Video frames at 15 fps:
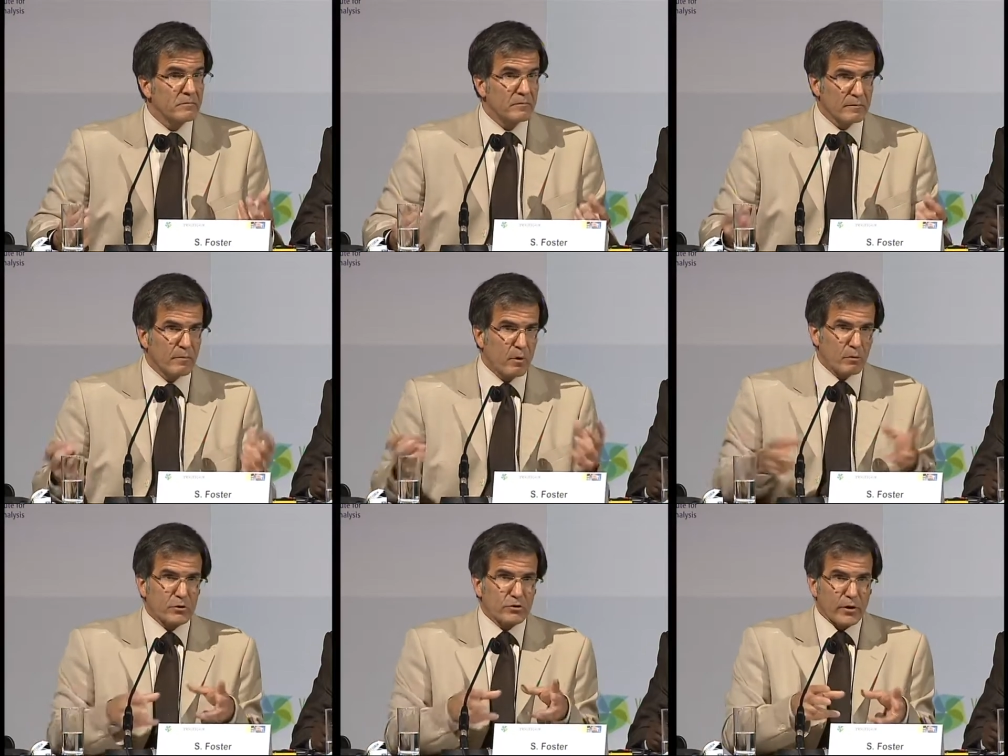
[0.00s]

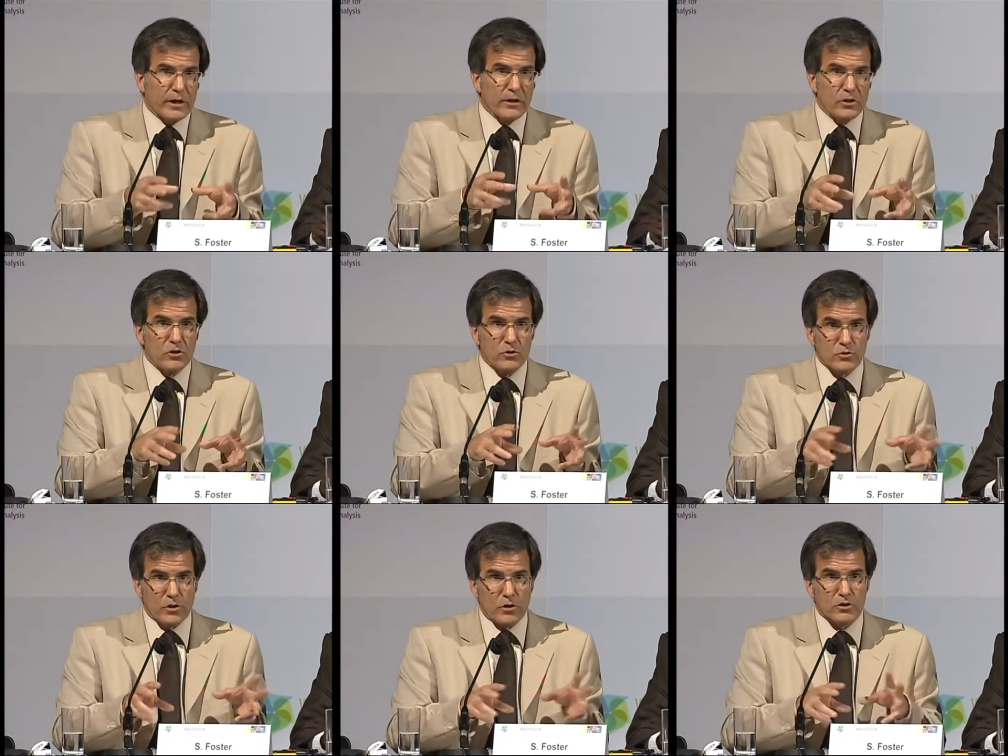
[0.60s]
But we're trying to
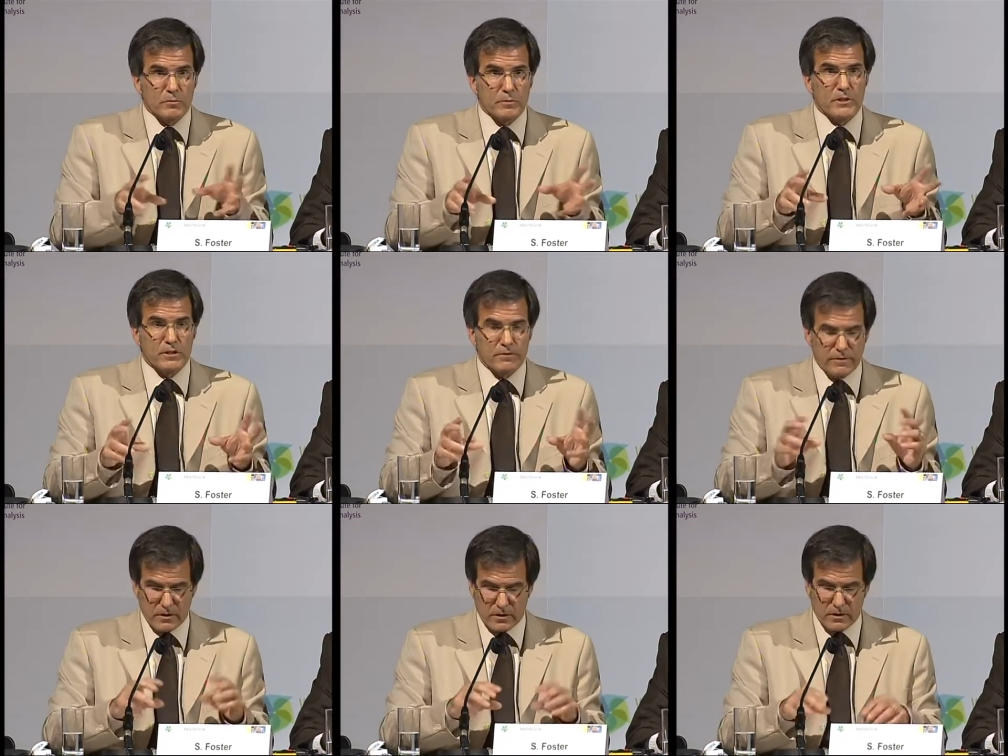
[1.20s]
use our
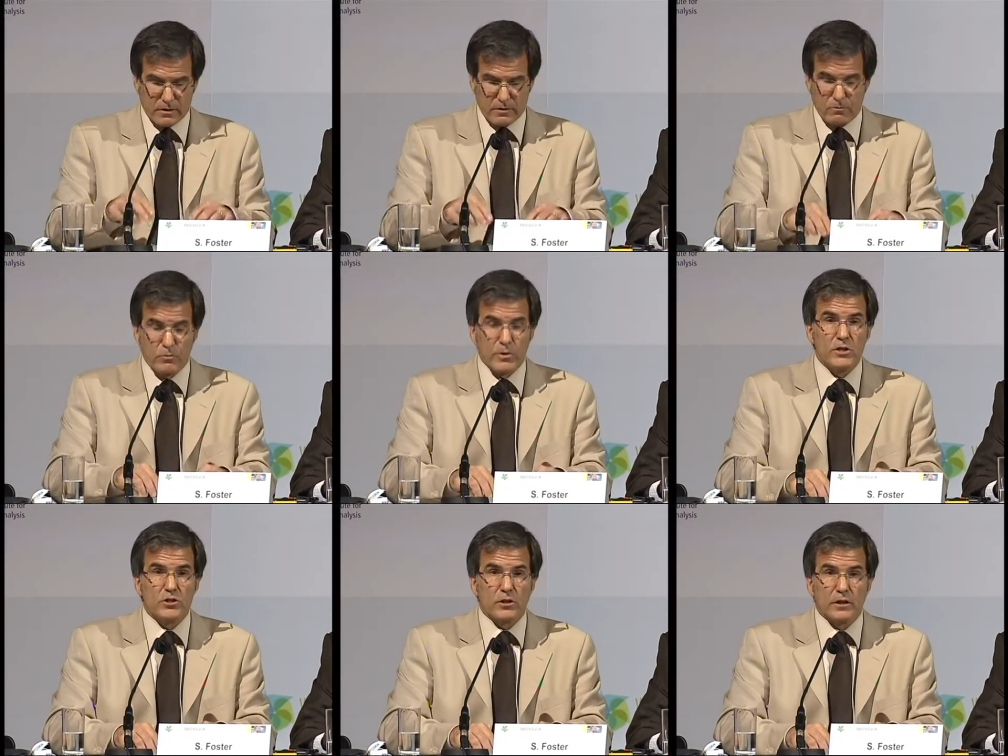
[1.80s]
specific uh,
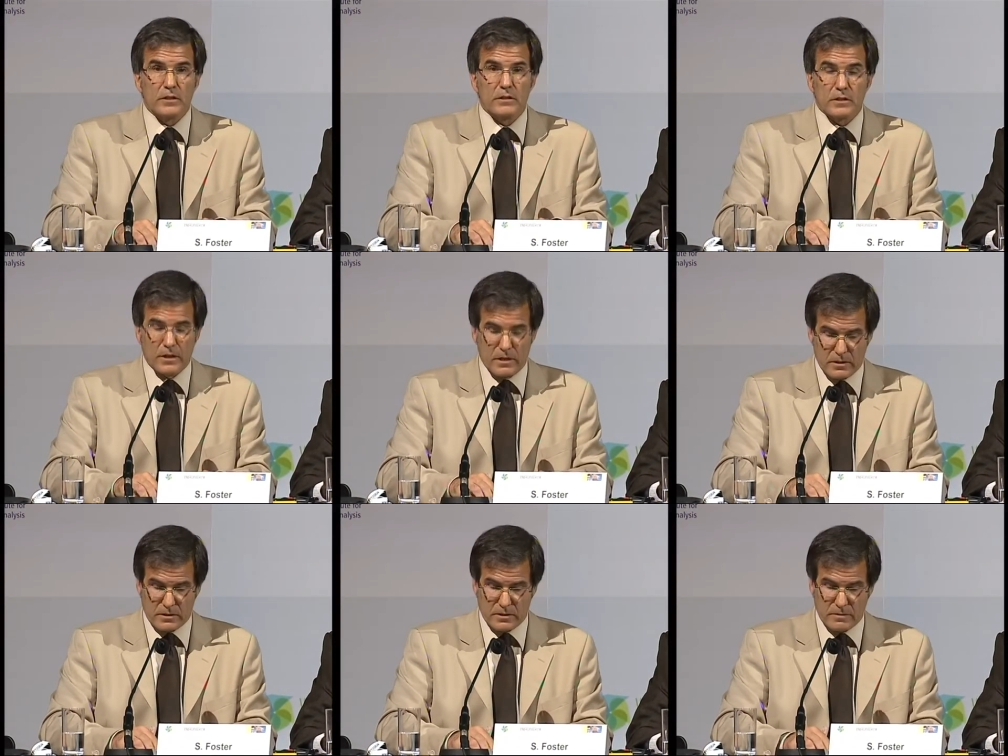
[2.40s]
region as,
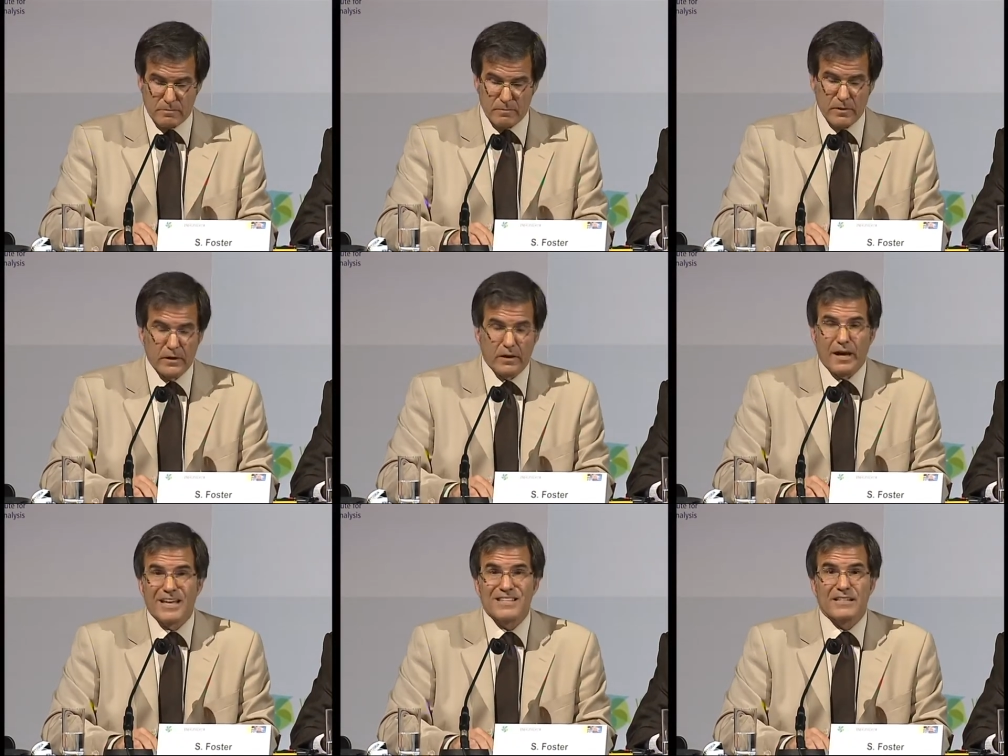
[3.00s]
as, a,
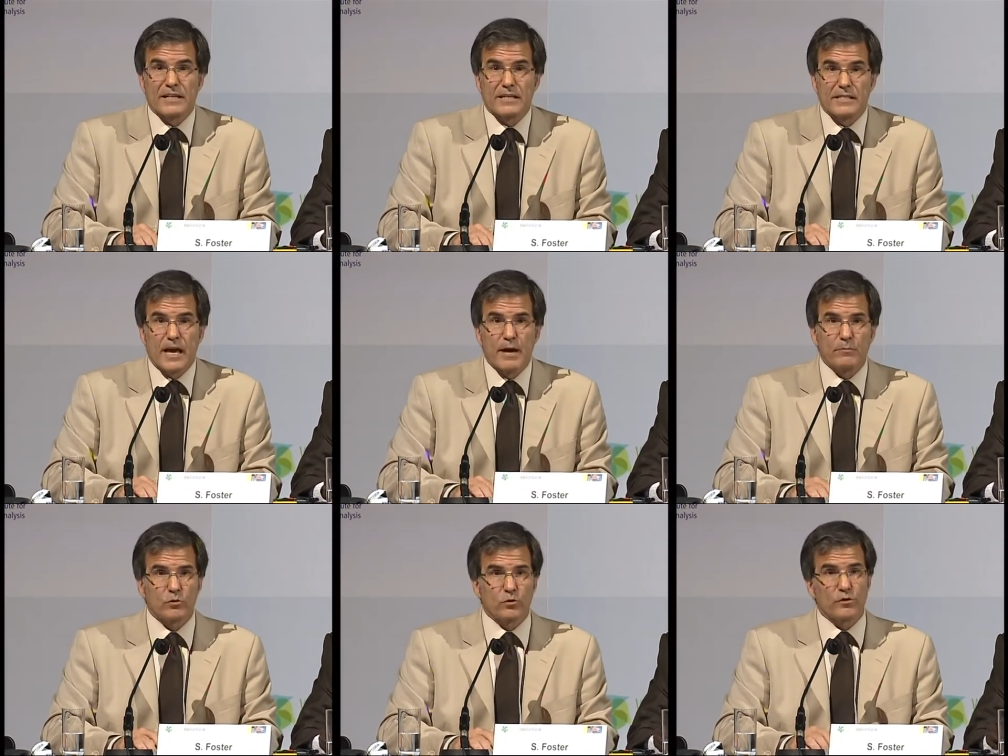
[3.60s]
as an
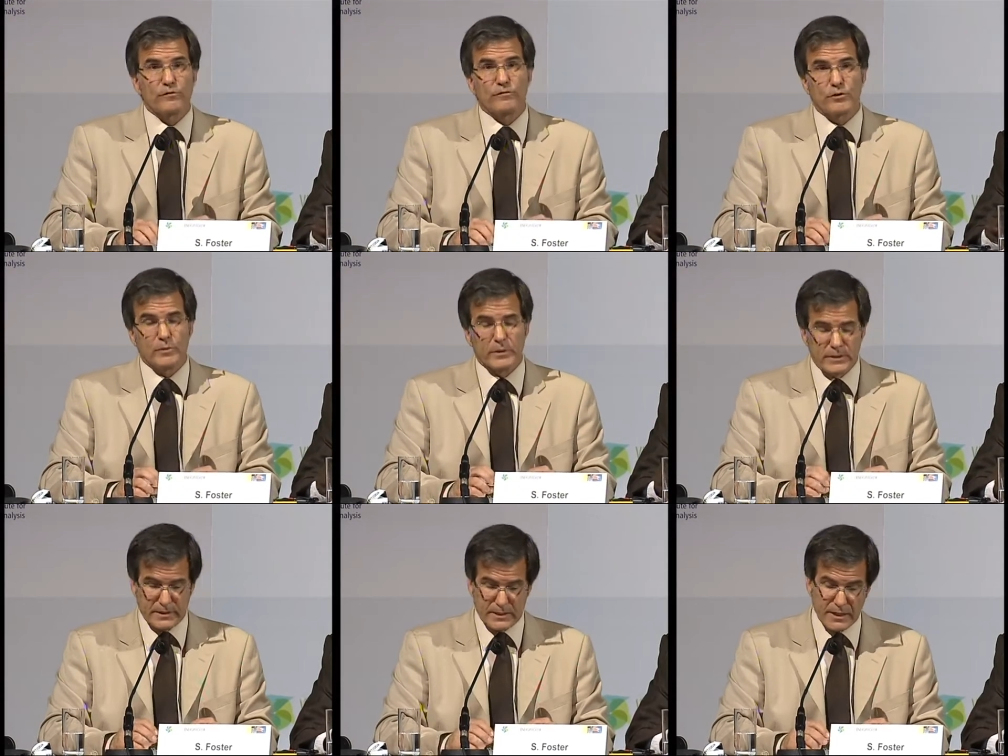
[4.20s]
example, or if you
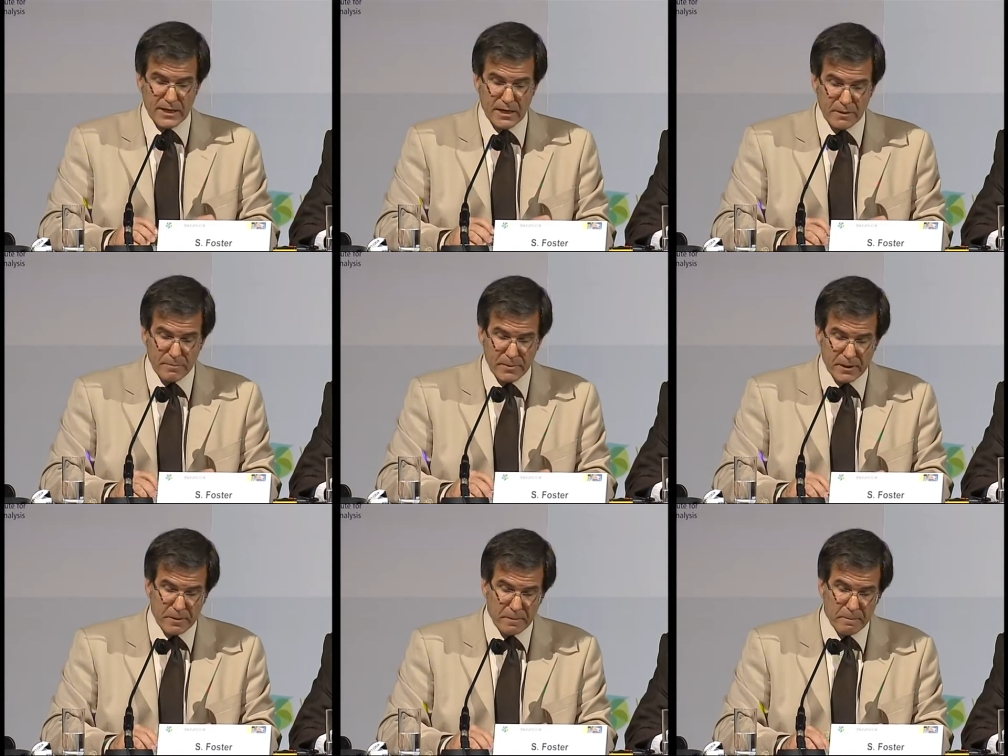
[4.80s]
will, as a guinea
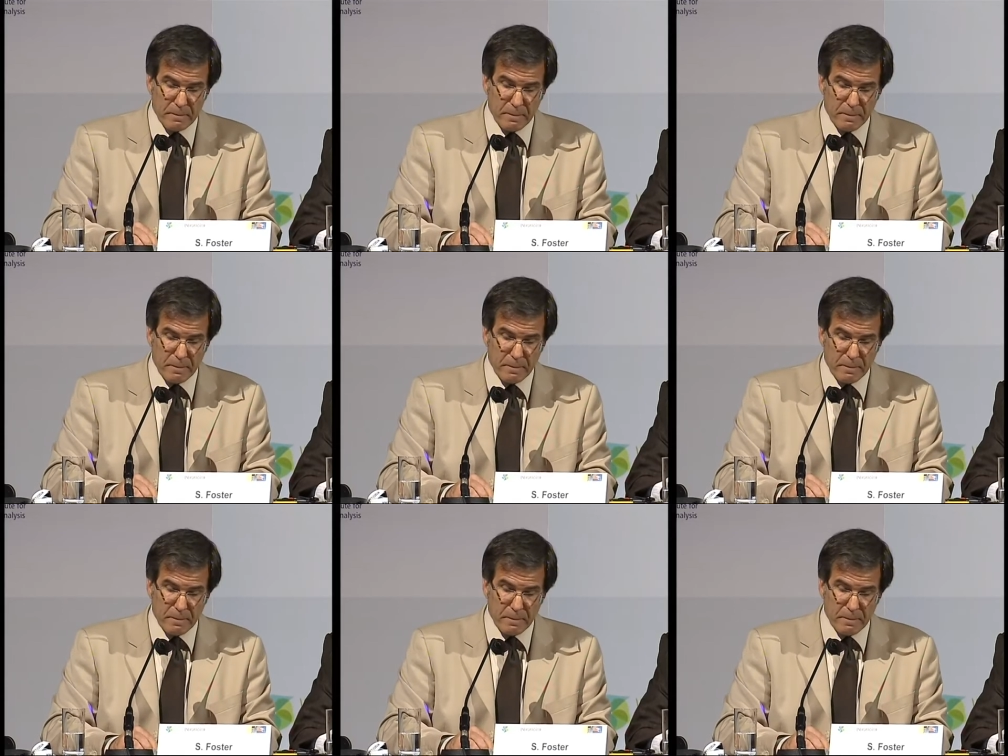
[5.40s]
pig.